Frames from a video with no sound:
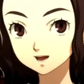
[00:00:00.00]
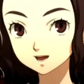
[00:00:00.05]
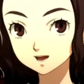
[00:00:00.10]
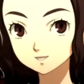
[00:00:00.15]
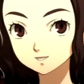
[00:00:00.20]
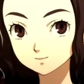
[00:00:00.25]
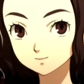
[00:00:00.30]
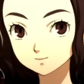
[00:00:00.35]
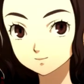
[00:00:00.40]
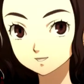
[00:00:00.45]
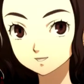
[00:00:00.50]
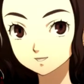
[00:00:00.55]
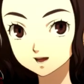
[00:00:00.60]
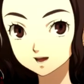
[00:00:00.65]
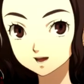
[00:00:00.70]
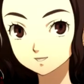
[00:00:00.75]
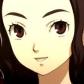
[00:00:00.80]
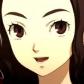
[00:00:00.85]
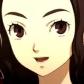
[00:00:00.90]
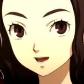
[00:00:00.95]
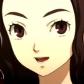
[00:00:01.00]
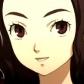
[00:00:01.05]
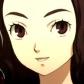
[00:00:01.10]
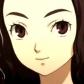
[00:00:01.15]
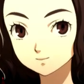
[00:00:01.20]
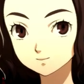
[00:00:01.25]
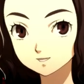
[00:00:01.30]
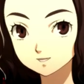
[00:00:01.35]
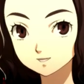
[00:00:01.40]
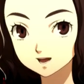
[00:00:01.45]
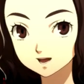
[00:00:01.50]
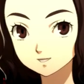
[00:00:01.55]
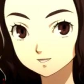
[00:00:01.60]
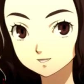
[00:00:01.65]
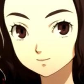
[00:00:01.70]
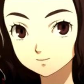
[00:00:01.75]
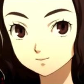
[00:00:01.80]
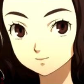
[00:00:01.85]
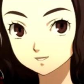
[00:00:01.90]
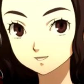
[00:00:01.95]
celebrated comeback as of
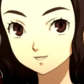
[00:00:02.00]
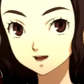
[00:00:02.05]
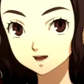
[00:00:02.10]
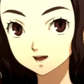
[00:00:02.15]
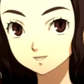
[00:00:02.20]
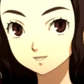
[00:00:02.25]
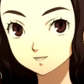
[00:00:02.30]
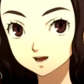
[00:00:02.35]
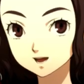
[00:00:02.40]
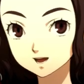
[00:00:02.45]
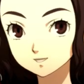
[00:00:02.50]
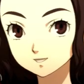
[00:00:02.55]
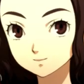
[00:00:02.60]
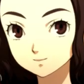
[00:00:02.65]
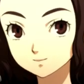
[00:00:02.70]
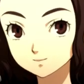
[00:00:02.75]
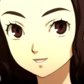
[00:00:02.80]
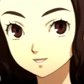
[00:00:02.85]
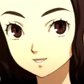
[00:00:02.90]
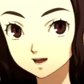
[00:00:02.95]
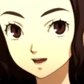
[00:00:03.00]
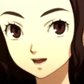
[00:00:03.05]
today. Three more